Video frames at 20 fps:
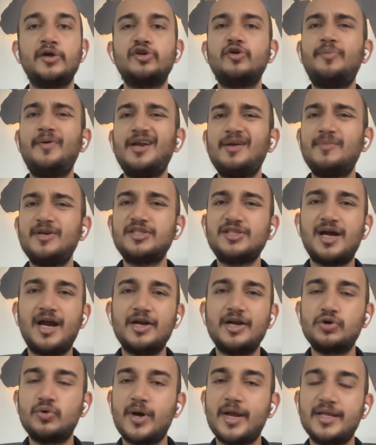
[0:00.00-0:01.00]
You pretty much
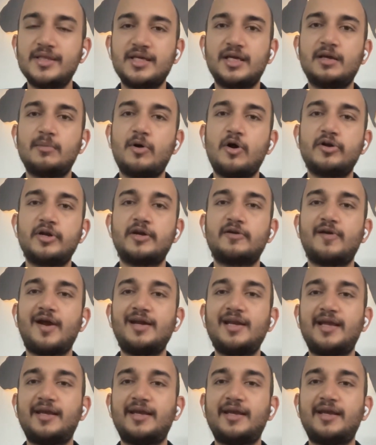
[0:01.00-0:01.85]
do anything about it, right?